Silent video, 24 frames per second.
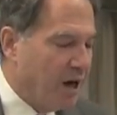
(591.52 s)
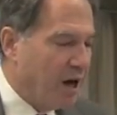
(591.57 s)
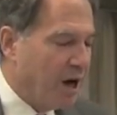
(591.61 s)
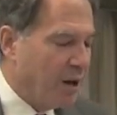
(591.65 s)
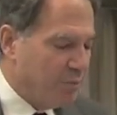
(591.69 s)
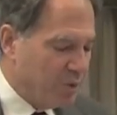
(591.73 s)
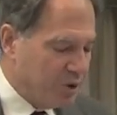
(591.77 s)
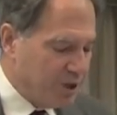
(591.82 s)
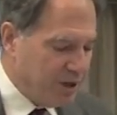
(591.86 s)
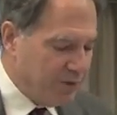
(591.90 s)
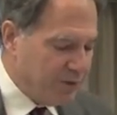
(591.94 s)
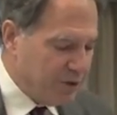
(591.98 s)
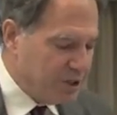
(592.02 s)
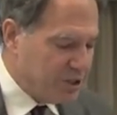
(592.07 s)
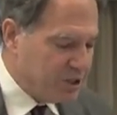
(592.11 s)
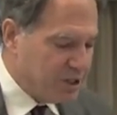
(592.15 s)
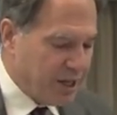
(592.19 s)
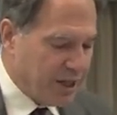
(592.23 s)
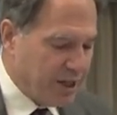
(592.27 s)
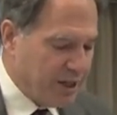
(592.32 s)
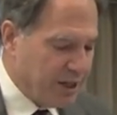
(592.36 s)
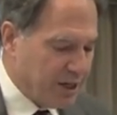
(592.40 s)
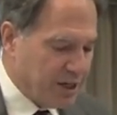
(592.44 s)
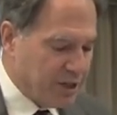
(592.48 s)
I believe he's
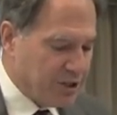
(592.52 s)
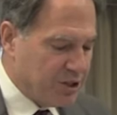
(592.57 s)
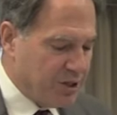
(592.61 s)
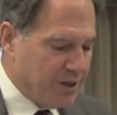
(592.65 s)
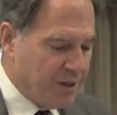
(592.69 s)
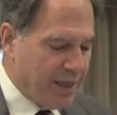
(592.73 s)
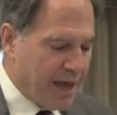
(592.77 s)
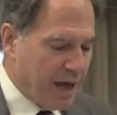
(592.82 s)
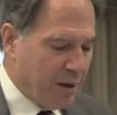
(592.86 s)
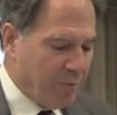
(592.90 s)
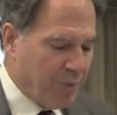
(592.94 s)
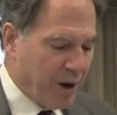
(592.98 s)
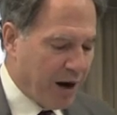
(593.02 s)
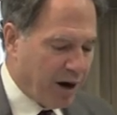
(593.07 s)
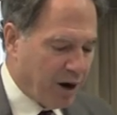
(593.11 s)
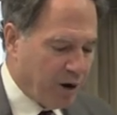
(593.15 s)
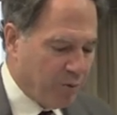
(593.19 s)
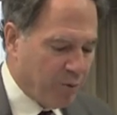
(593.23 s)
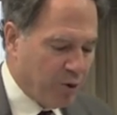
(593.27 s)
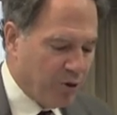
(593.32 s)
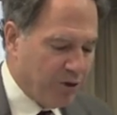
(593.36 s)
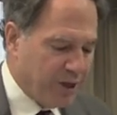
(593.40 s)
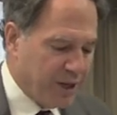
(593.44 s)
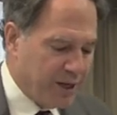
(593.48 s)
telling us in that
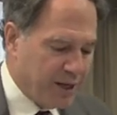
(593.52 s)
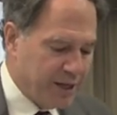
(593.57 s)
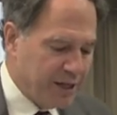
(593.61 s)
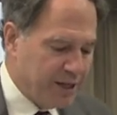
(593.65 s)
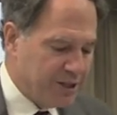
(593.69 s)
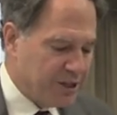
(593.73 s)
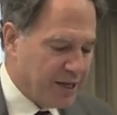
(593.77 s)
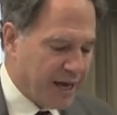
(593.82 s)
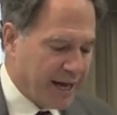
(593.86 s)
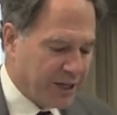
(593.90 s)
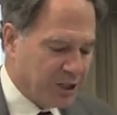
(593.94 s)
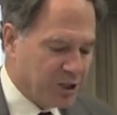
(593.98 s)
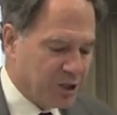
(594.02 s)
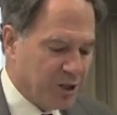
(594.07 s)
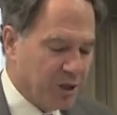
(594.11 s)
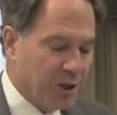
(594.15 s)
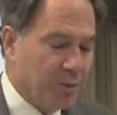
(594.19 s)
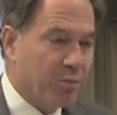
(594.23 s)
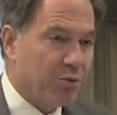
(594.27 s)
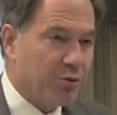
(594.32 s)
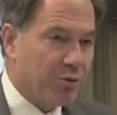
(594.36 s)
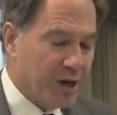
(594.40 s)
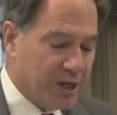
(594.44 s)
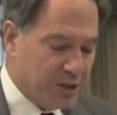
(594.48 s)
parable that he is actually
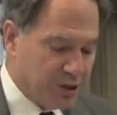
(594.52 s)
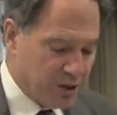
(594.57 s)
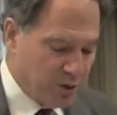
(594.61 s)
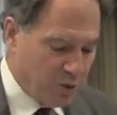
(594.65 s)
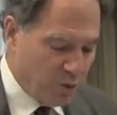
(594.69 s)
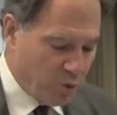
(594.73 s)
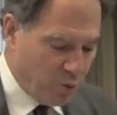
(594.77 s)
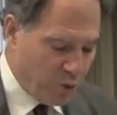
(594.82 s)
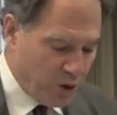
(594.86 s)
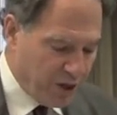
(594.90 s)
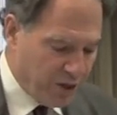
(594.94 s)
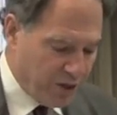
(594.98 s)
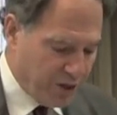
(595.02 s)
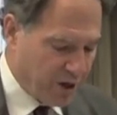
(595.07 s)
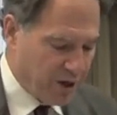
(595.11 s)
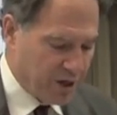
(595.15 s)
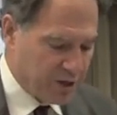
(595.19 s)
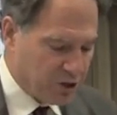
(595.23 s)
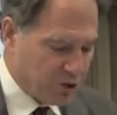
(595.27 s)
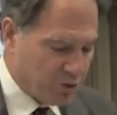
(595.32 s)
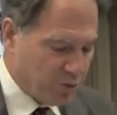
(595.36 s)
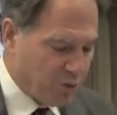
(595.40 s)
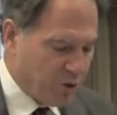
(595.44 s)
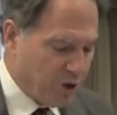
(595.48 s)
present with
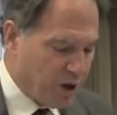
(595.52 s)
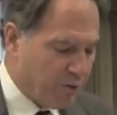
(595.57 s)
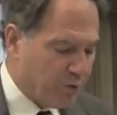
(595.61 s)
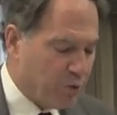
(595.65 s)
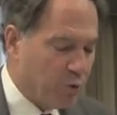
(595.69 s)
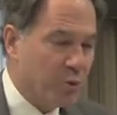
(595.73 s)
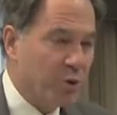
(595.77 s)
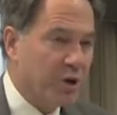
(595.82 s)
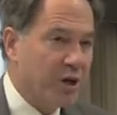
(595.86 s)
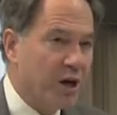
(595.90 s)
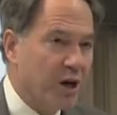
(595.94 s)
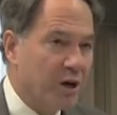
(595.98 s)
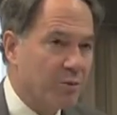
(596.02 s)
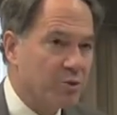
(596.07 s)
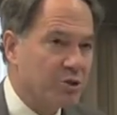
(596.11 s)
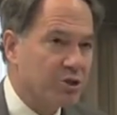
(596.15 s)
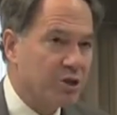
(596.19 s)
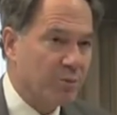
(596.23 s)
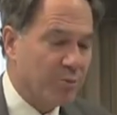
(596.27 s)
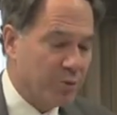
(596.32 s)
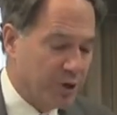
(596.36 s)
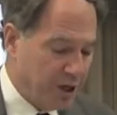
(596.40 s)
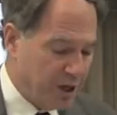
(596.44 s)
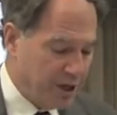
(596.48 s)
us whenever we help
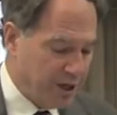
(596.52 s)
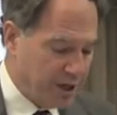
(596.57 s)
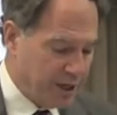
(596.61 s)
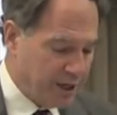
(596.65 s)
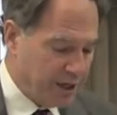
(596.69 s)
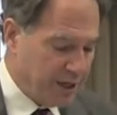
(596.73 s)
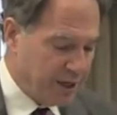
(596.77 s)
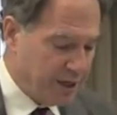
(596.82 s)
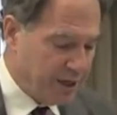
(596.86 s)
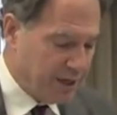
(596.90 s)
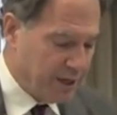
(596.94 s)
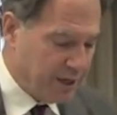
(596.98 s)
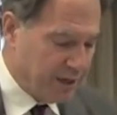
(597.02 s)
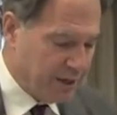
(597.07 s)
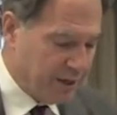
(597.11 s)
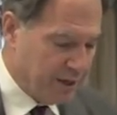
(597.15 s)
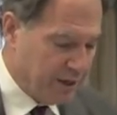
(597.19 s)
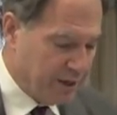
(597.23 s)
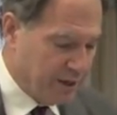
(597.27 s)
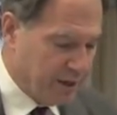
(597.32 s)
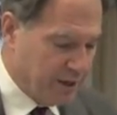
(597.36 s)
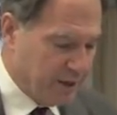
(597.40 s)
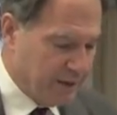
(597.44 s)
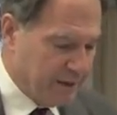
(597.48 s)
someone in need.
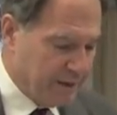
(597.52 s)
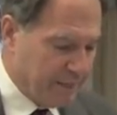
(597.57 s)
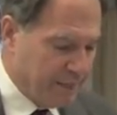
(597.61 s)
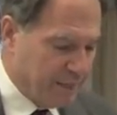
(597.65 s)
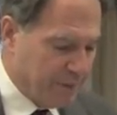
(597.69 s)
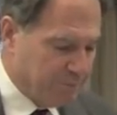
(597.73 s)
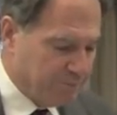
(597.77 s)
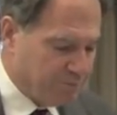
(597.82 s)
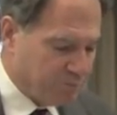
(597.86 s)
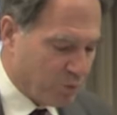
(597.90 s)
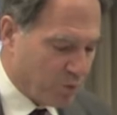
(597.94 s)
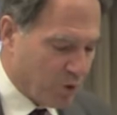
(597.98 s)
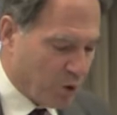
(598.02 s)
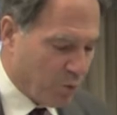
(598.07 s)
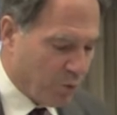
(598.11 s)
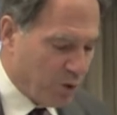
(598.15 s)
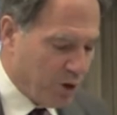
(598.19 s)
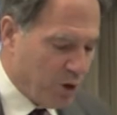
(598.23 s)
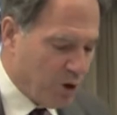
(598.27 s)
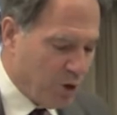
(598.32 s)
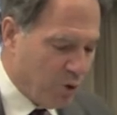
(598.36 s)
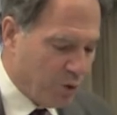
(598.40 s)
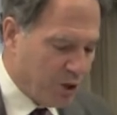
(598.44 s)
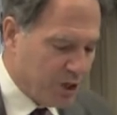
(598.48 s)
Amen. We
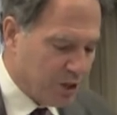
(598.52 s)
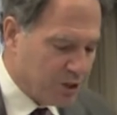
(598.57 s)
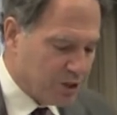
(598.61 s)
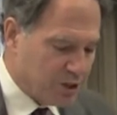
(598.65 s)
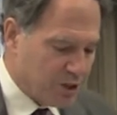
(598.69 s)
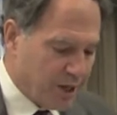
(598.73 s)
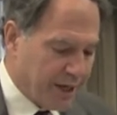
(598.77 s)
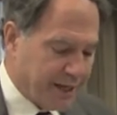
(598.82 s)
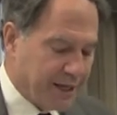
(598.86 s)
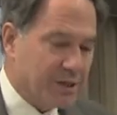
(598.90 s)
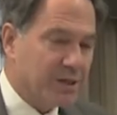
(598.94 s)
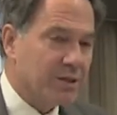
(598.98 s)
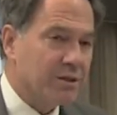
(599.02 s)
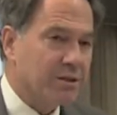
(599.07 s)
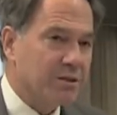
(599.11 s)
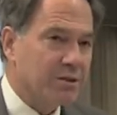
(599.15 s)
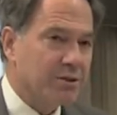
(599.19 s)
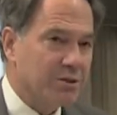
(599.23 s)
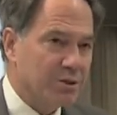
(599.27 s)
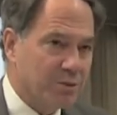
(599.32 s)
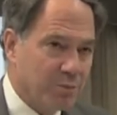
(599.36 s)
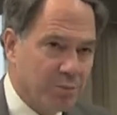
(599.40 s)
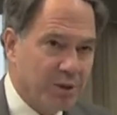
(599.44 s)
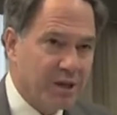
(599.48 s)
know what it's like
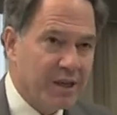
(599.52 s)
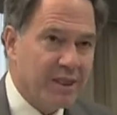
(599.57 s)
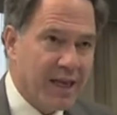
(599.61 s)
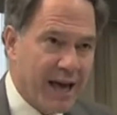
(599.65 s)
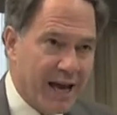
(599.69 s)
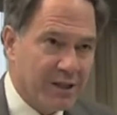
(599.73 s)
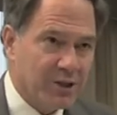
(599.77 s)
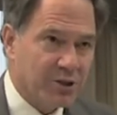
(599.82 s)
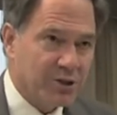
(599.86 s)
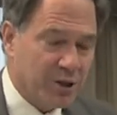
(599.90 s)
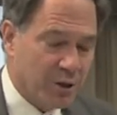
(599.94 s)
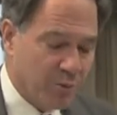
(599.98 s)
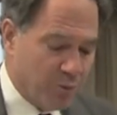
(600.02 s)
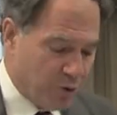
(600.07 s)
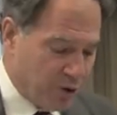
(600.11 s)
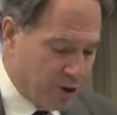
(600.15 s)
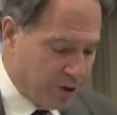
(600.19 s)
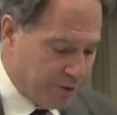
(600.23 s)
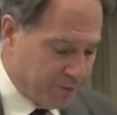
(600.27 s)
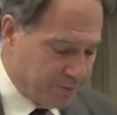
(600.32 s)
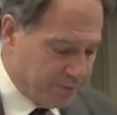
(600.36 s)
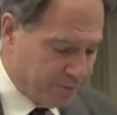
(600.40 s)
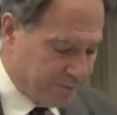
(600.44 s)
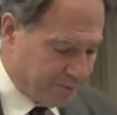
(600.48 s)
to be that
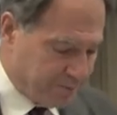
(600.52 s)
someone.